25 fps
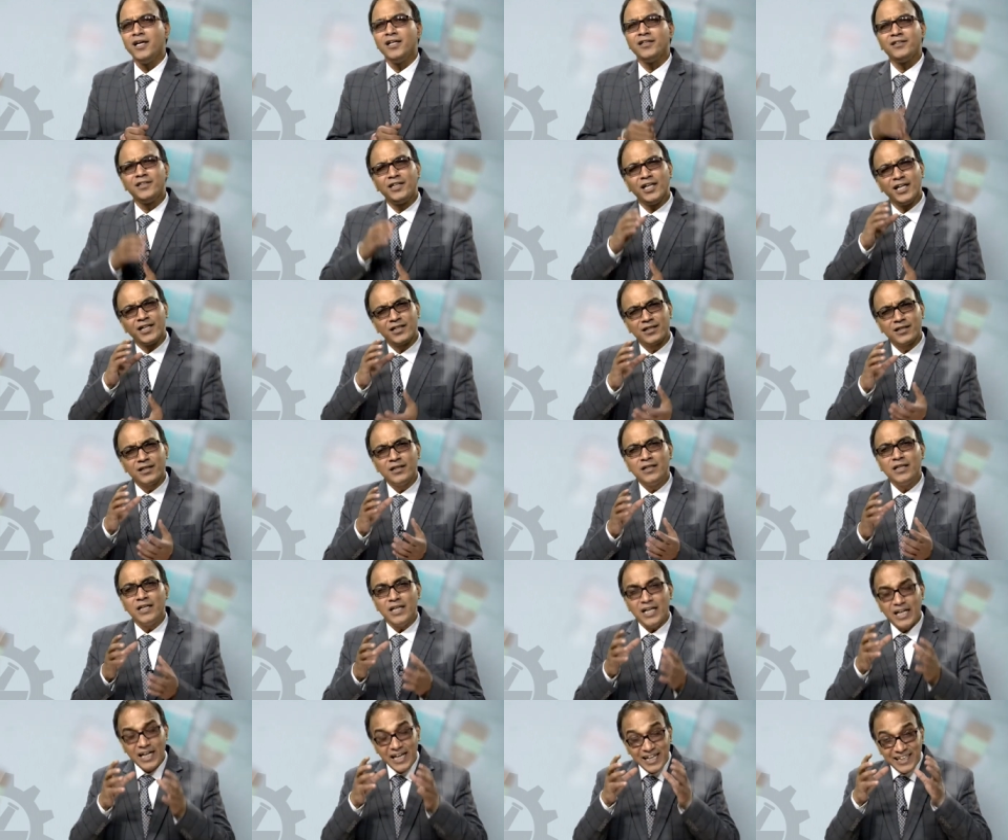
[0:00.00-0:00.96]
The
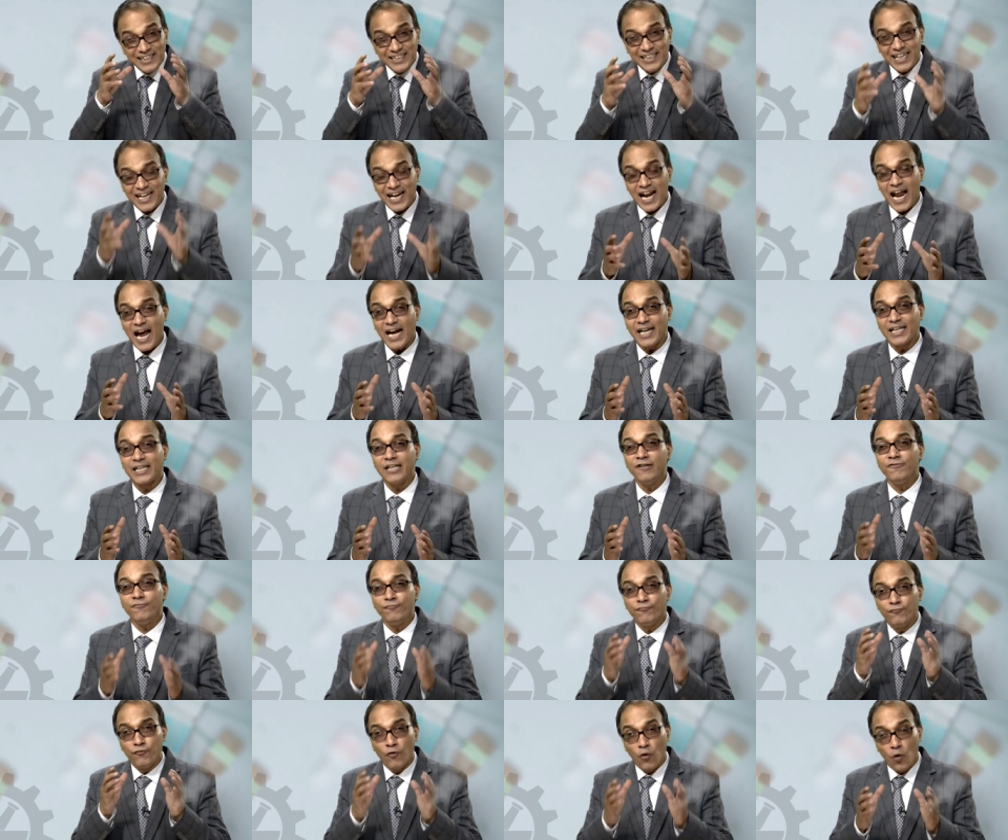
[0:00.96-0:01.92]

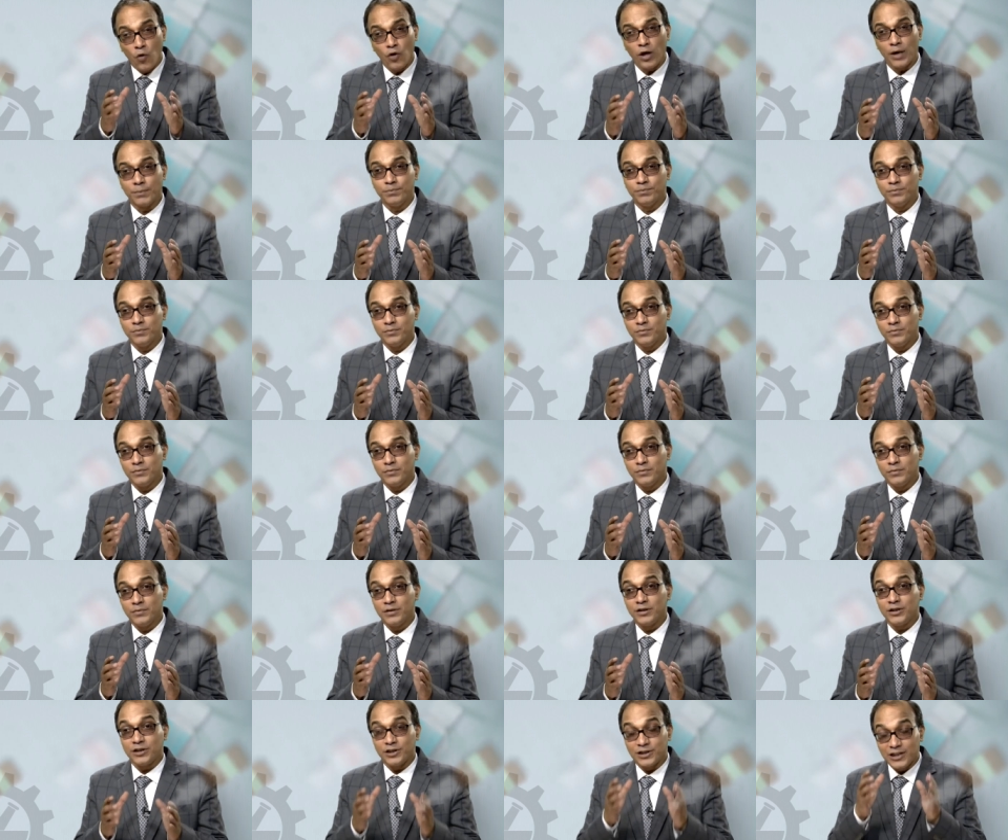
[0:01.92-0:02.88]
interactive forum
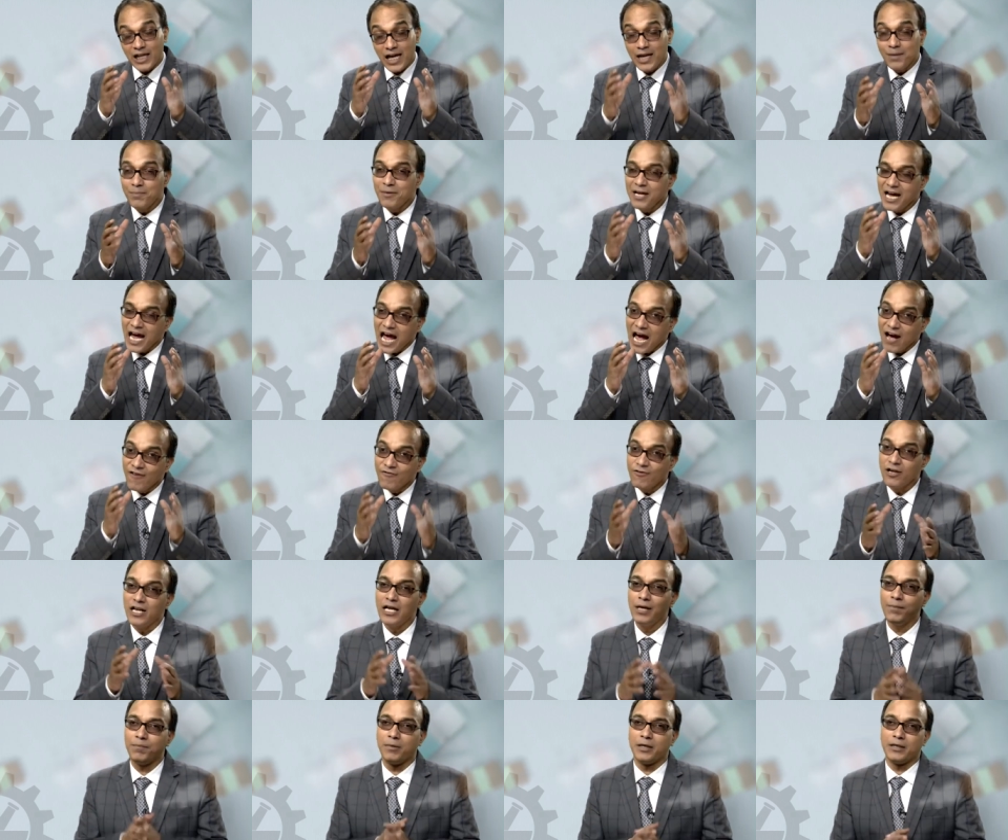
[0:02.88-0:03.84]
shall be
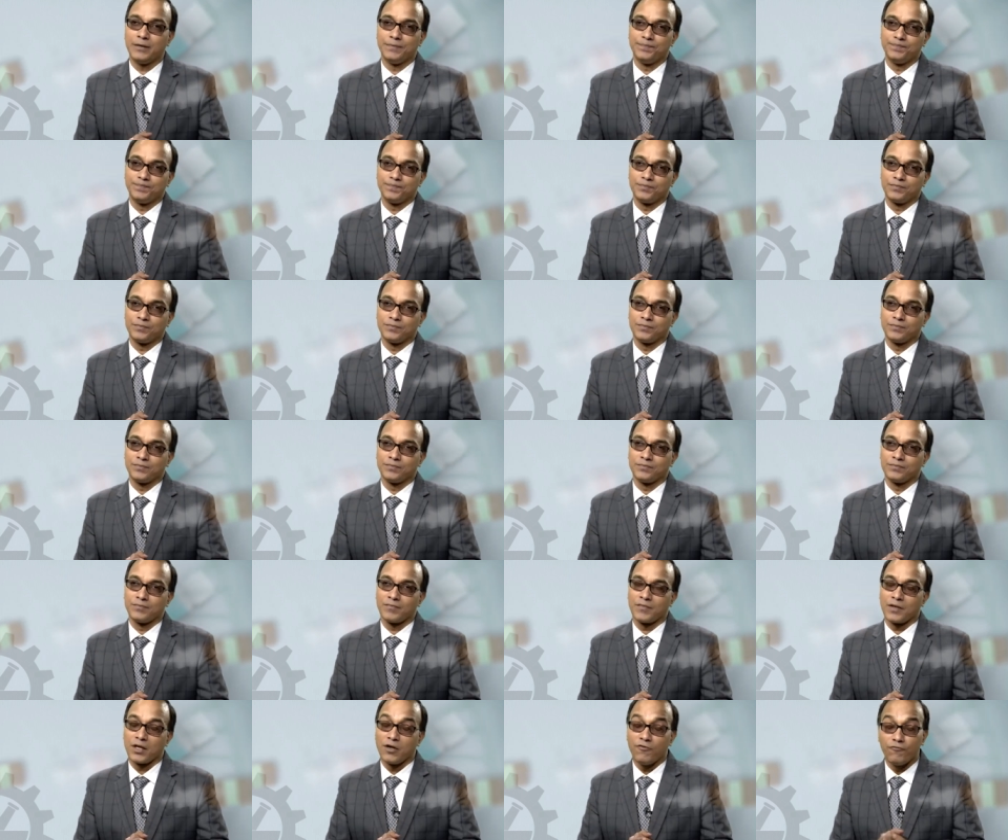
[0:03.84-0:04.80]
available
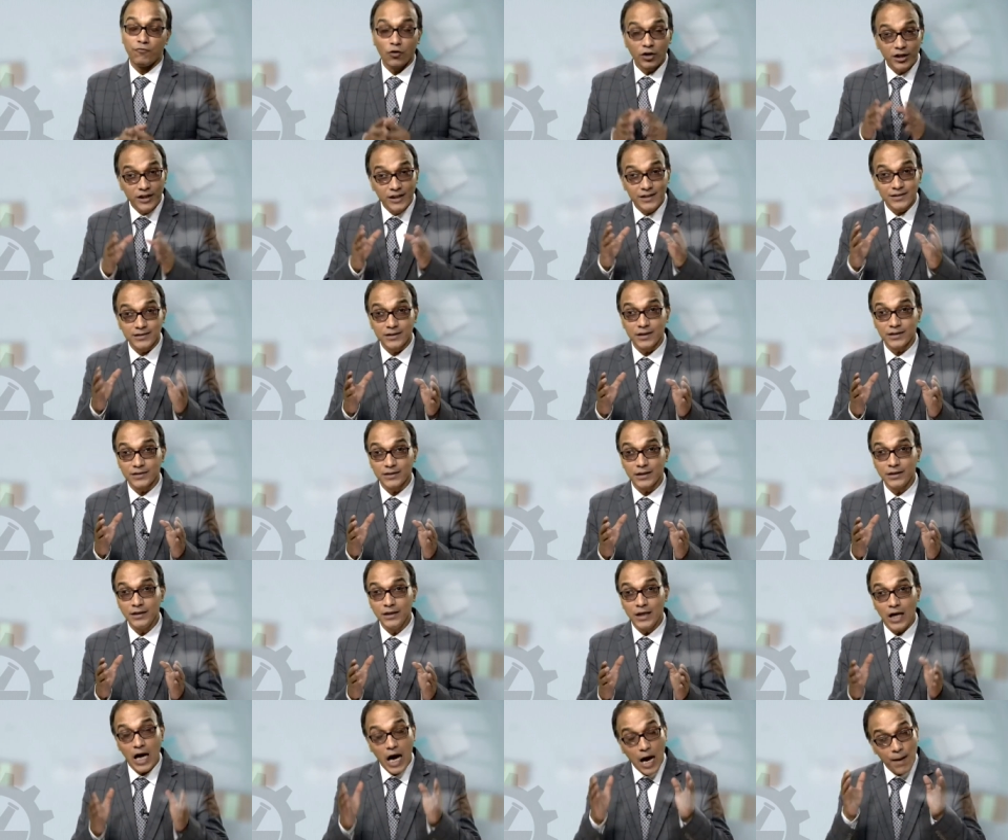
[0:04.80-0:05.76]
for
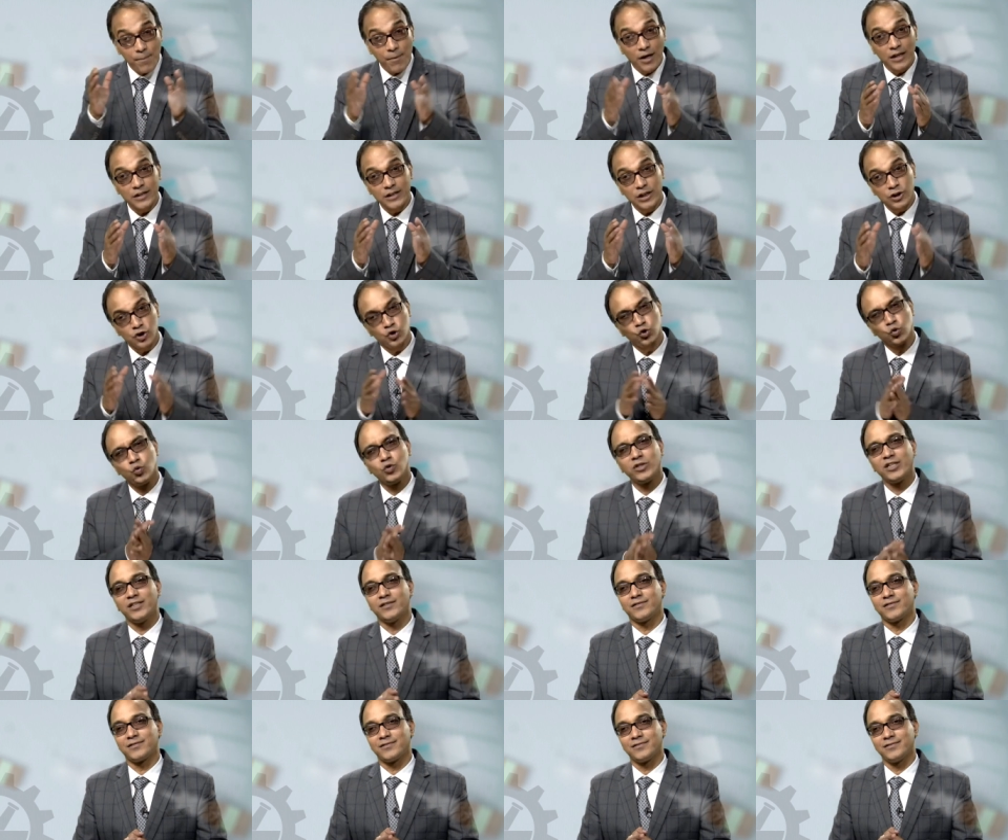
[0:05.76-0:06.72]
discussion among the
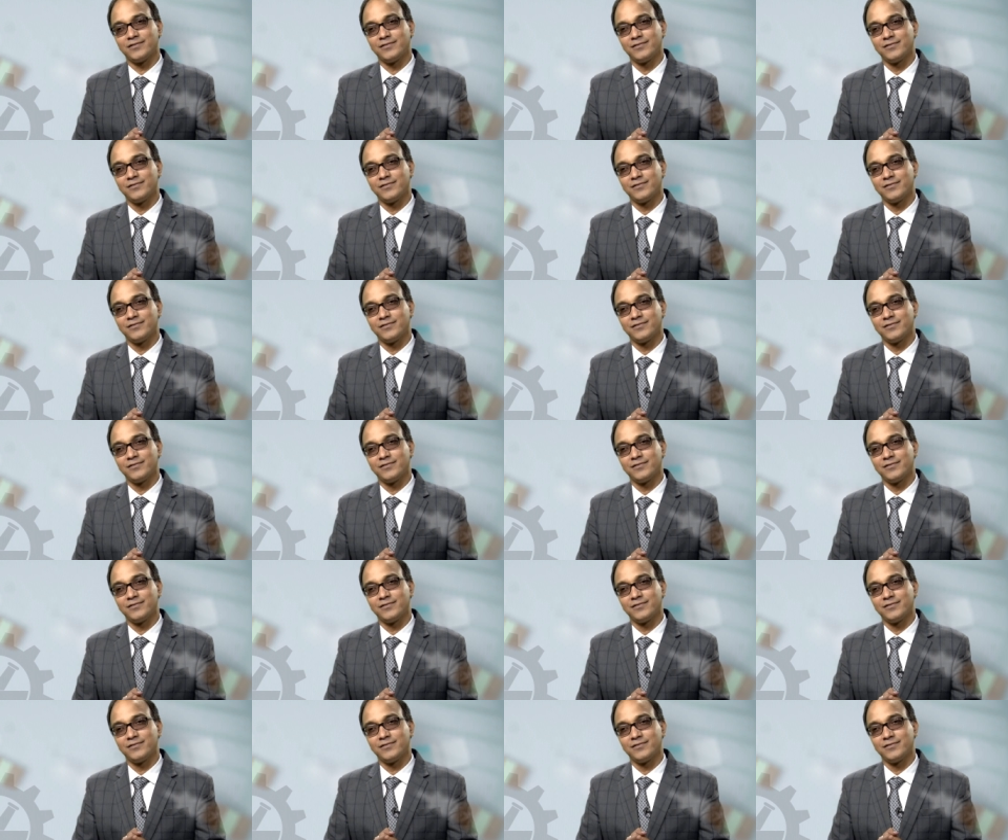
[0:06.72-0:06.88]
students.